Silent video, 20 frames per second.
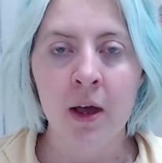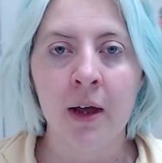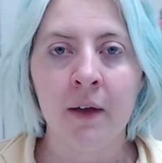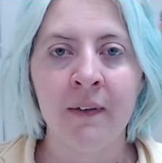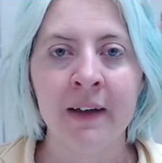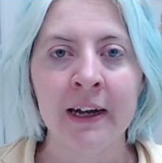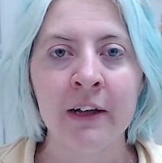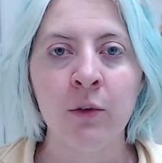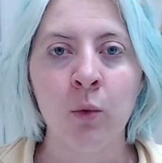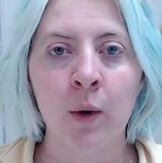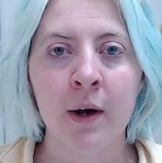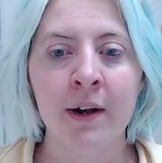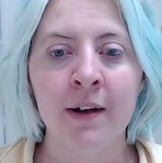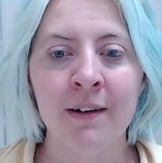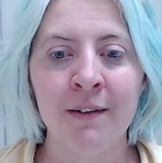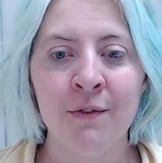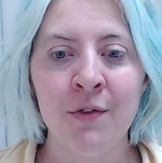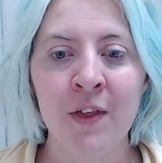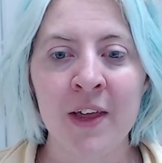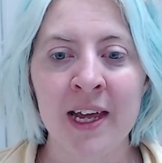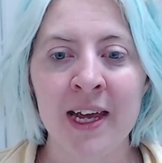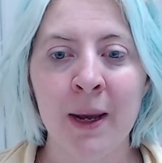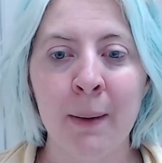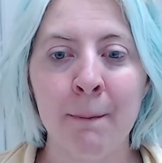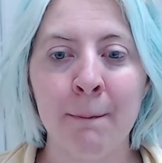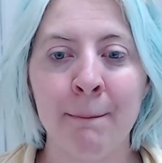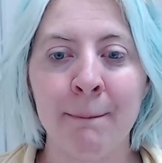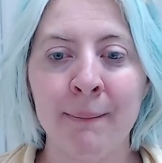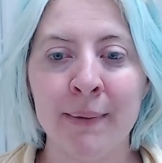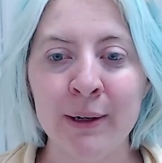That's one of the
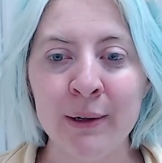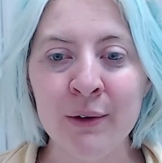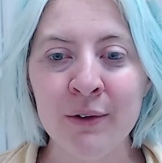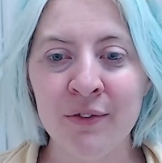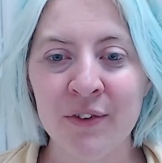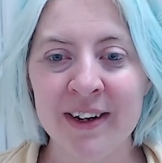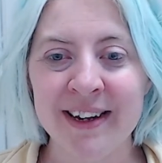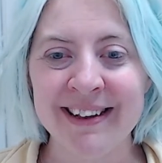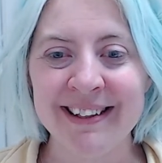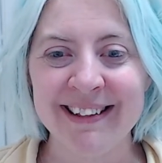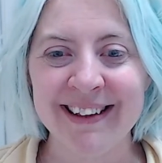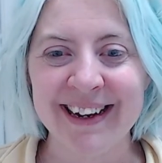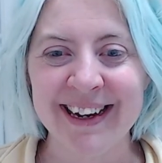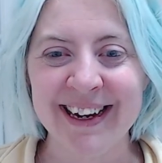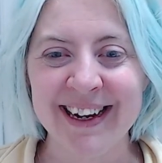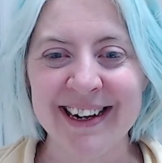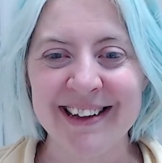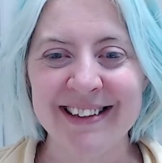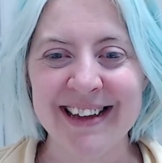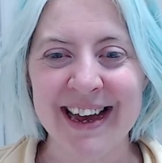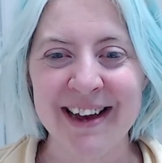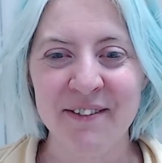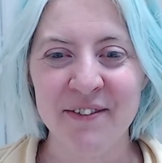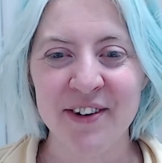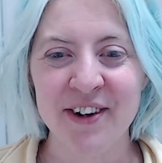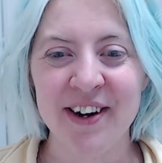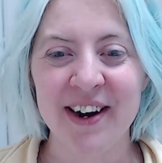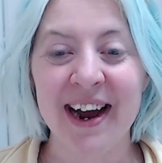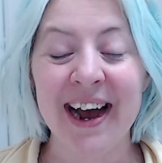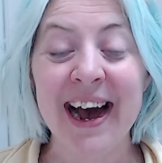most fun things
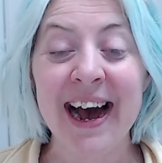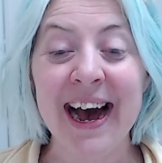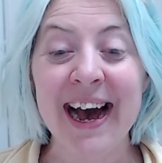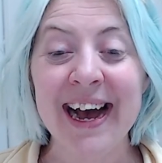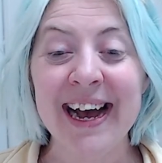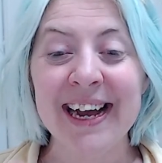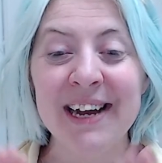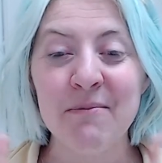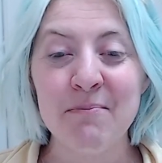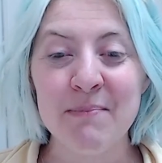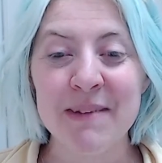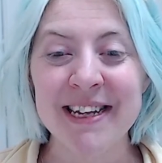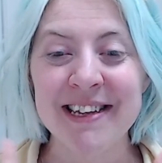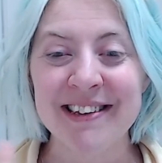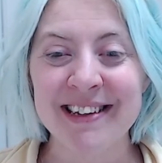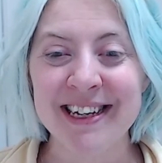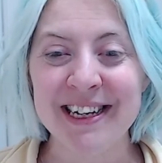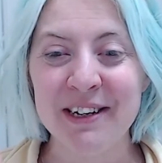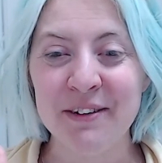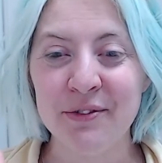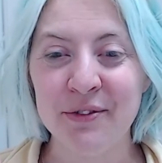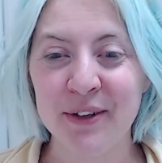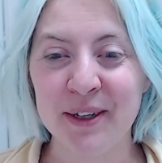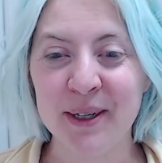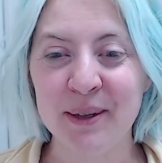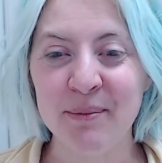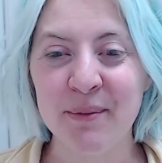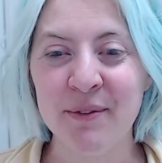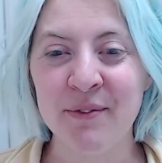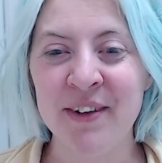ever. Hi, Missy
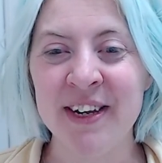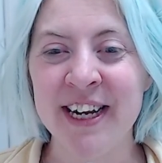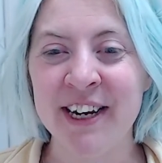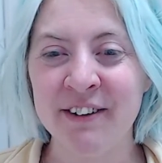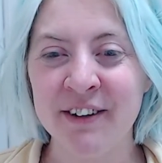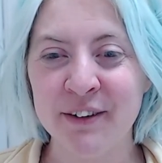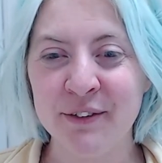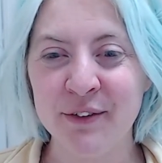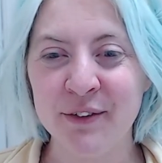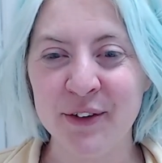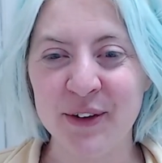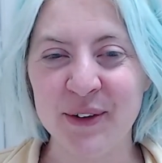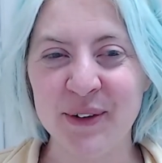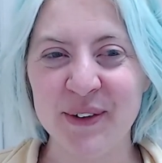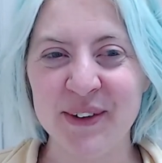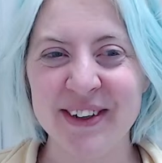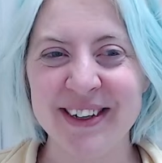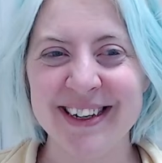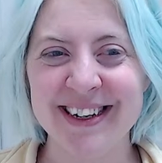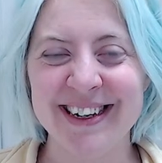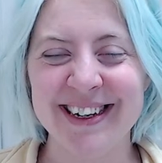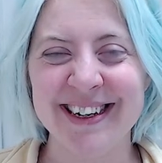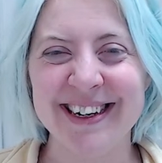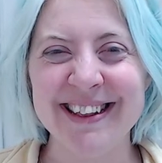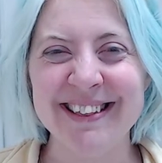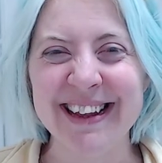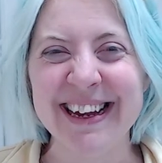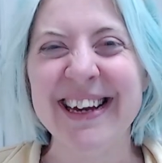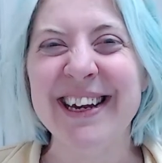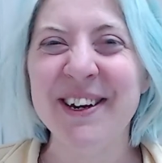from Vieira, Florida.
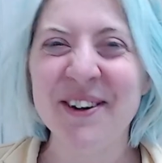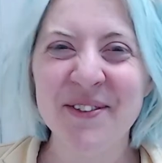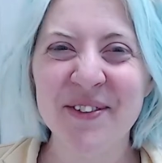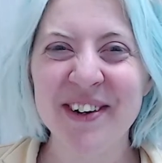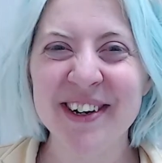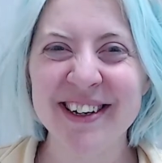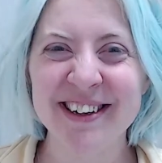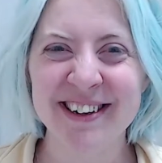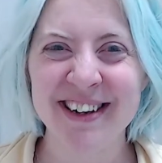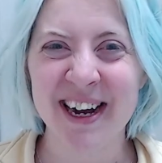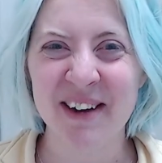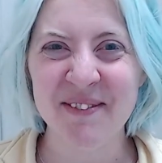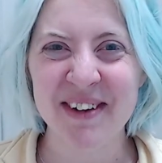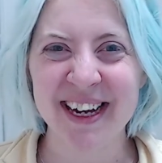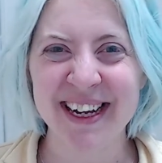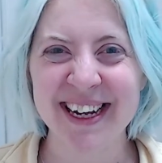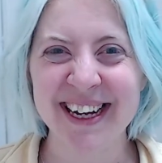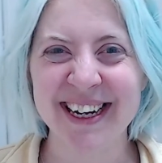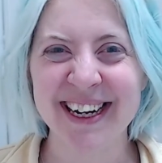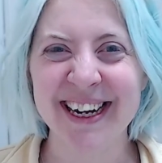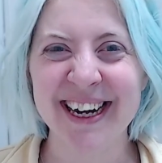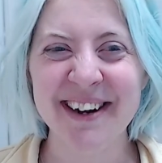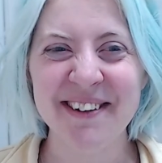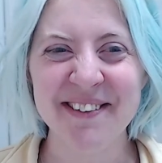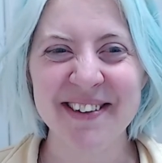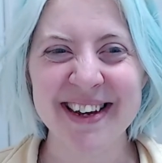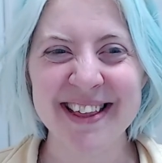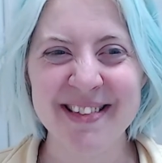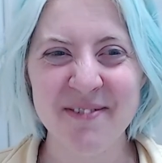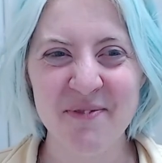Thank you for coming and hanging out
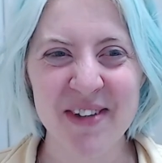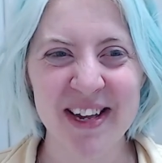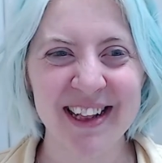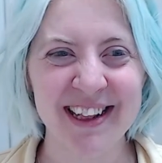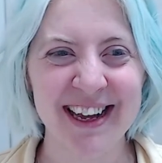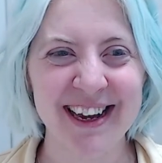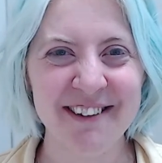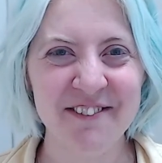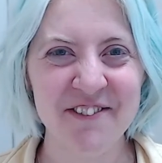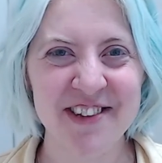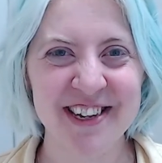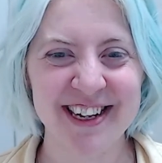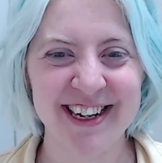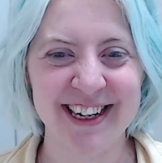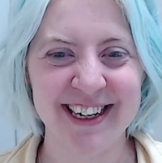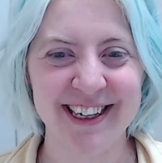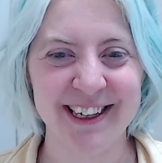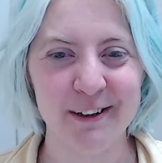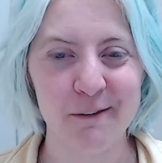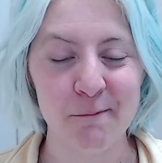with me live today.